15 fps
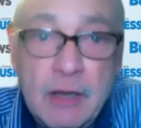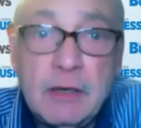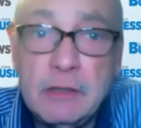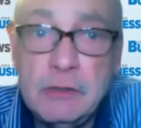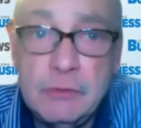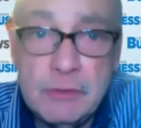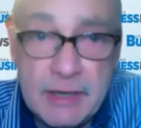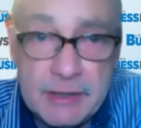
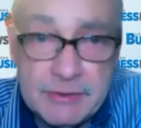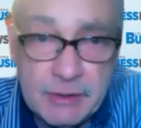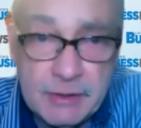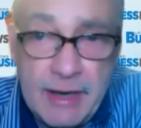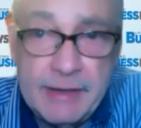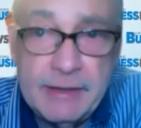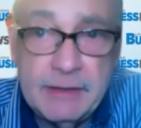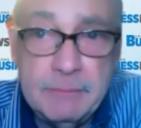Can you guys
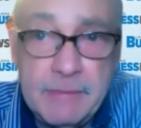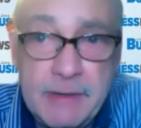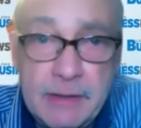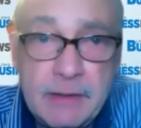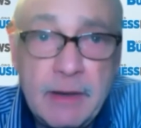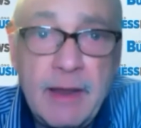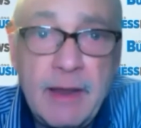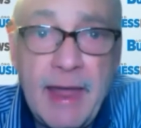enlighten
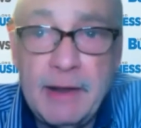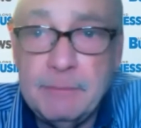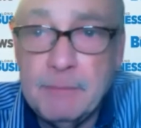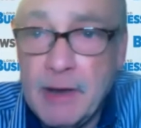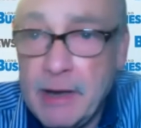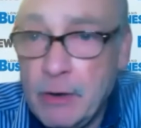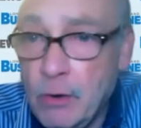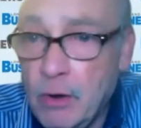me and
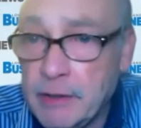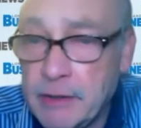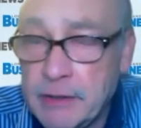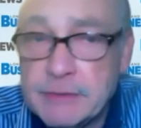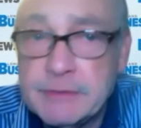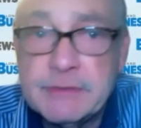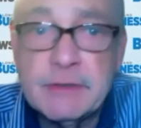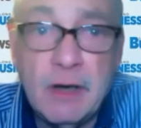my
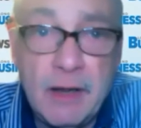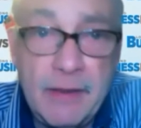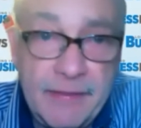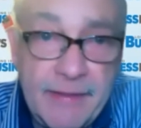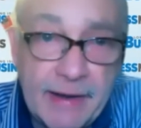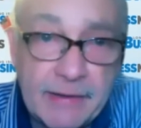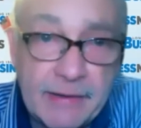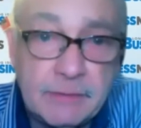audience on
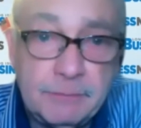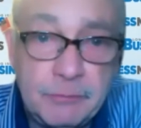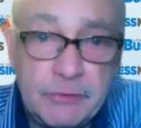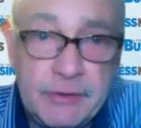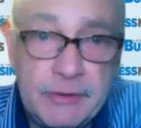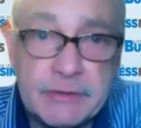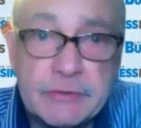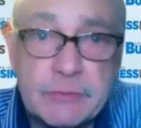that,
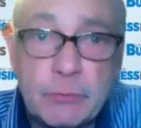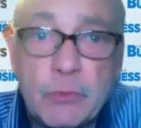please?